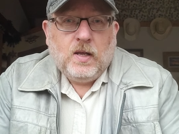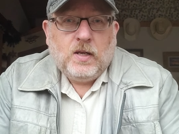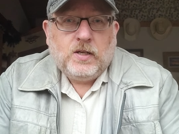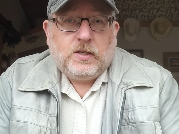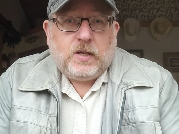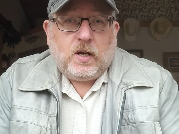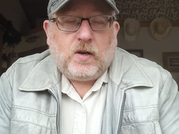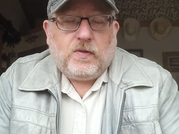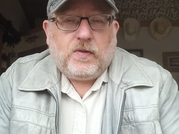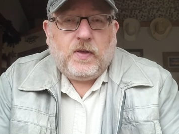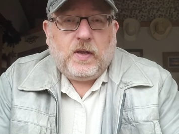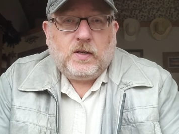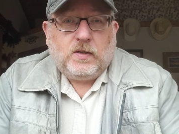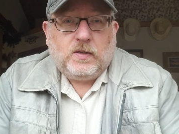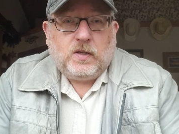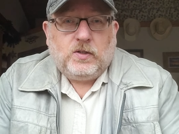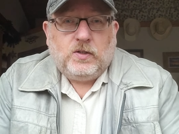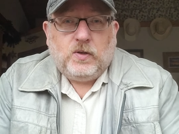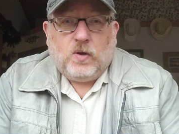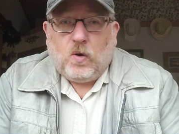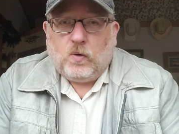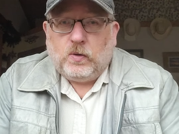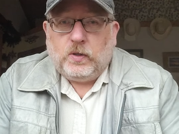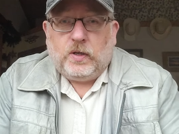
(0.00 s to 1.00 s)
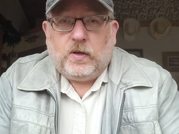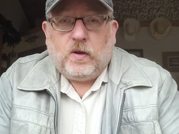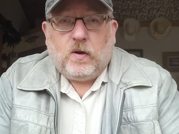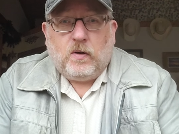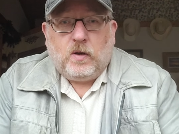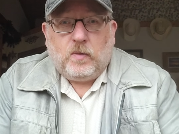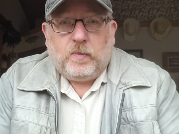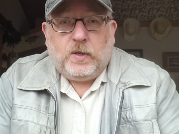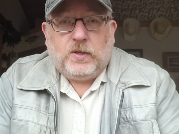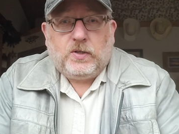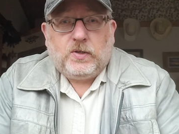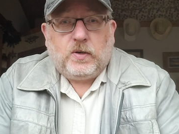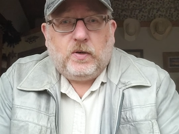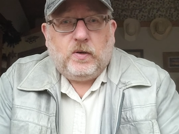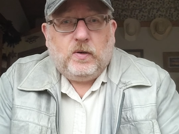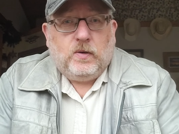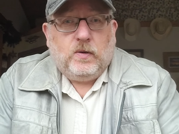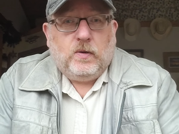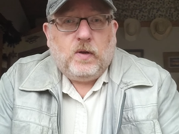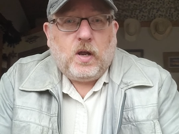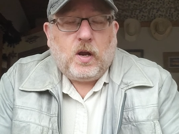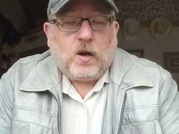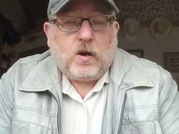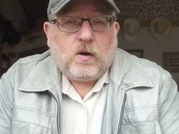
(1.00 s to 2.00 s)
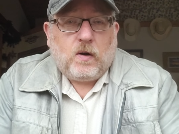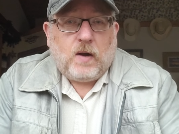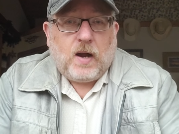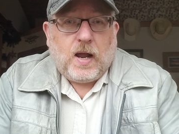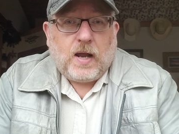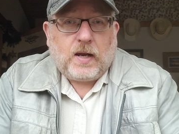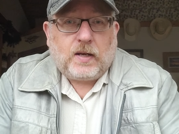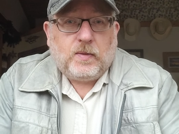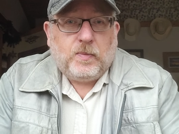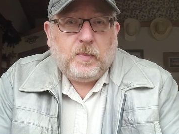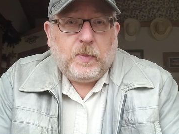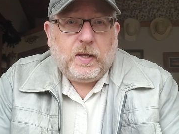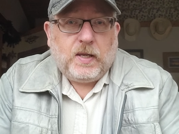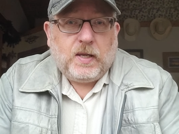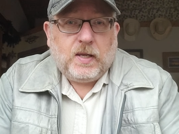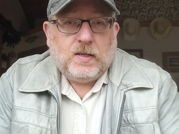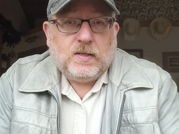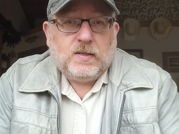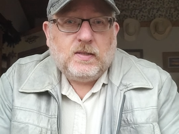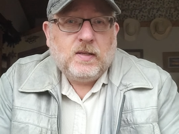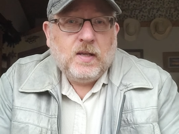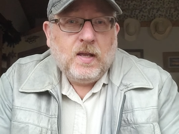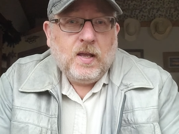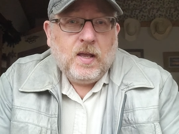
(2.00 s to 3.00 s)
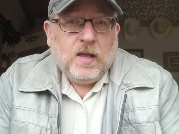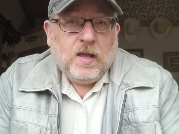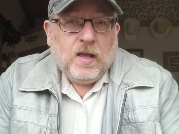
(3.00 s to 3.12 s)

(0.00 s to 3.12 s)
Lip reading: Share things that you only know to be true and correct, because